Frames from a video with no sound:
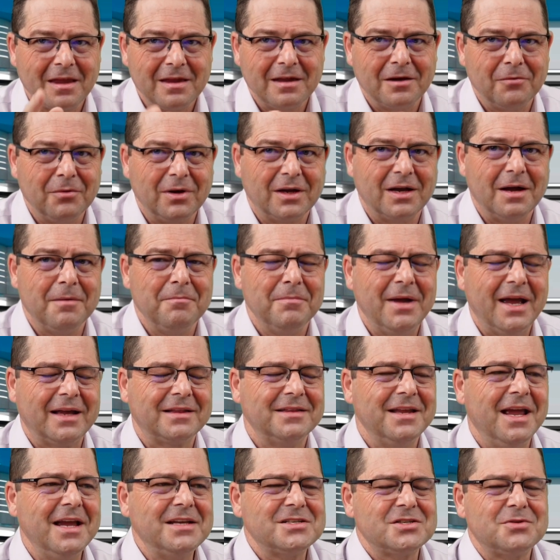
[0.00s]
We come back
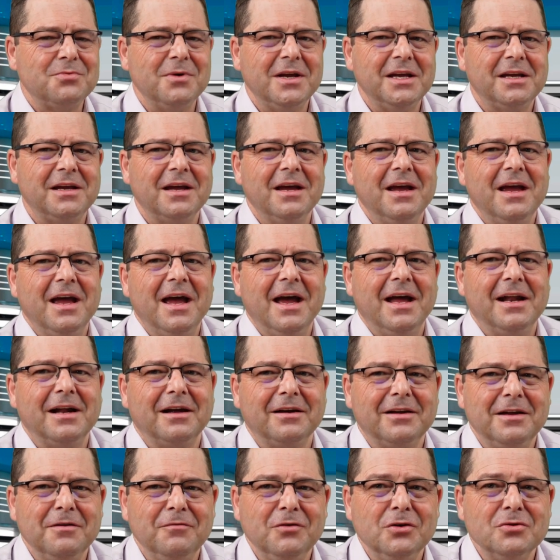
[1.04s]
next week and I'll
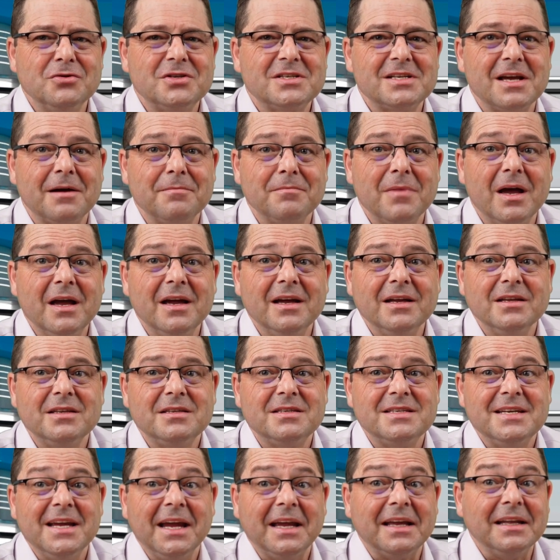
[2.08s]
give you some
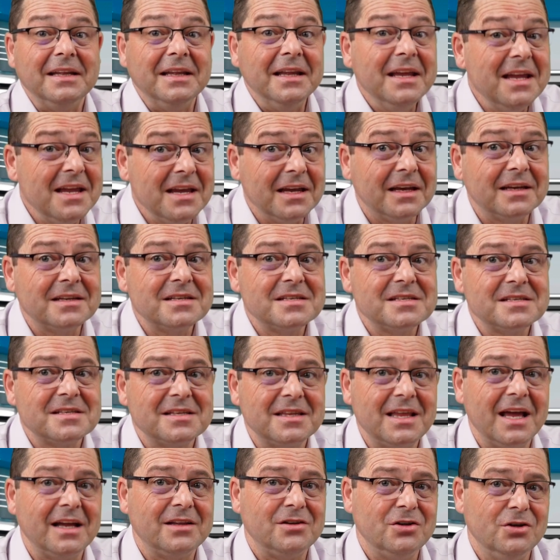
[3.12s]
techniques
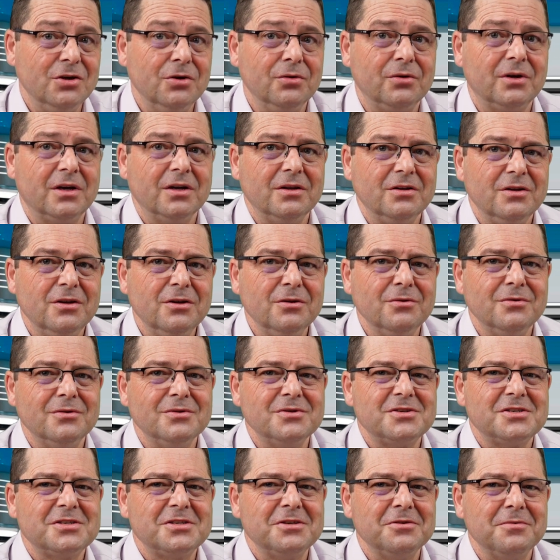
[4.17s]
that you can
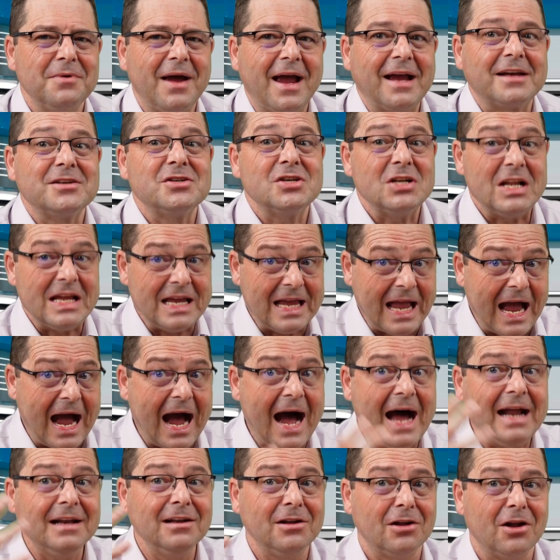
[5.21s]
use to actually
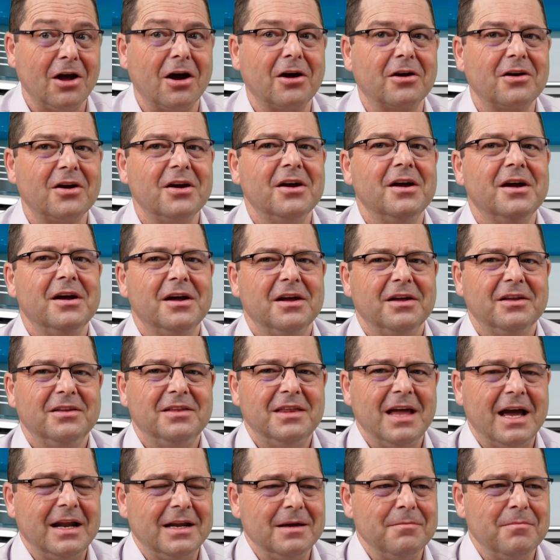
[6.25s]
unlock
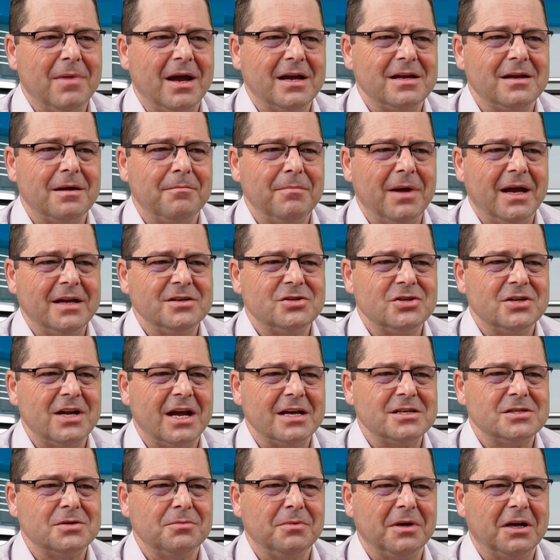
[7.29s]
that
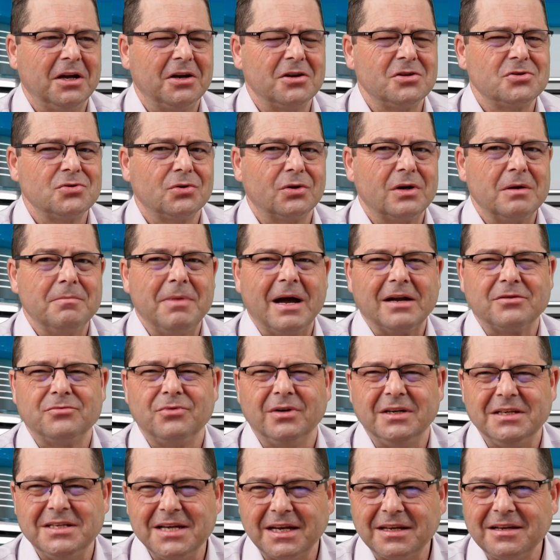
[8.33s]
imagination. We're going to talk about
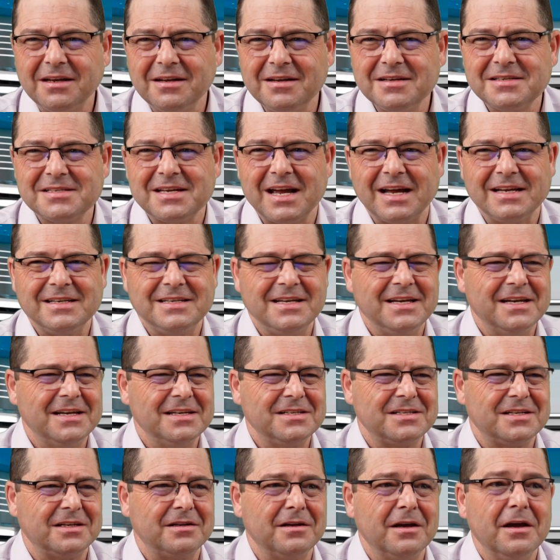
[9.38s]
ridiculous
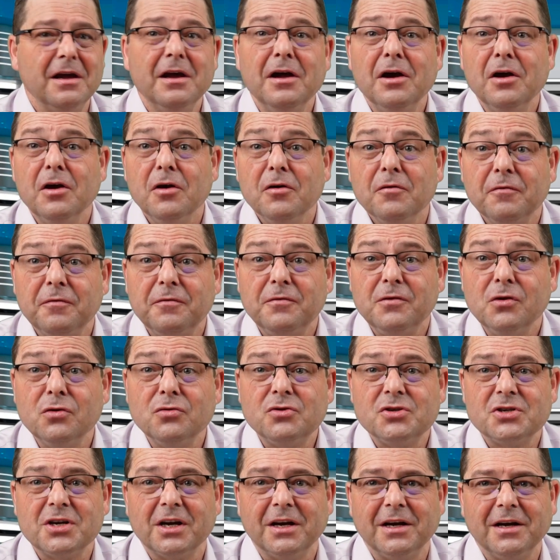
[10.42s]
ideas and
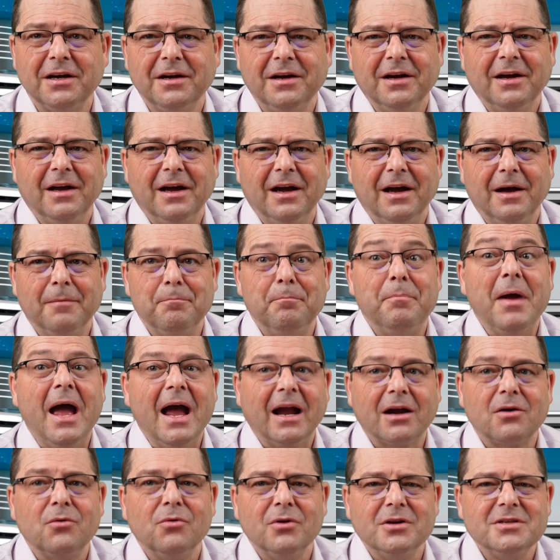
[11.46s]
future
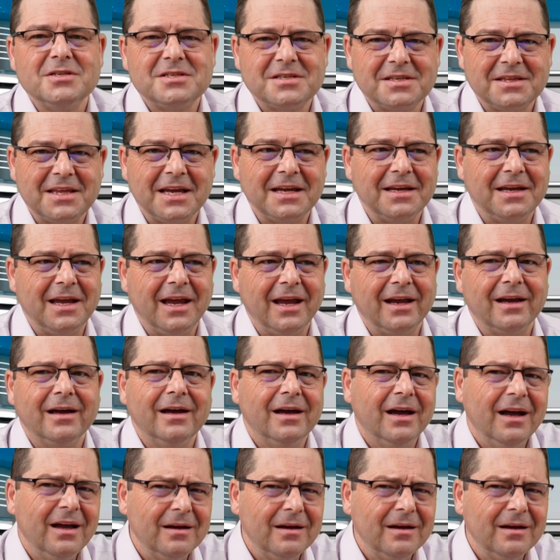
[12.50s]
backwards thinking,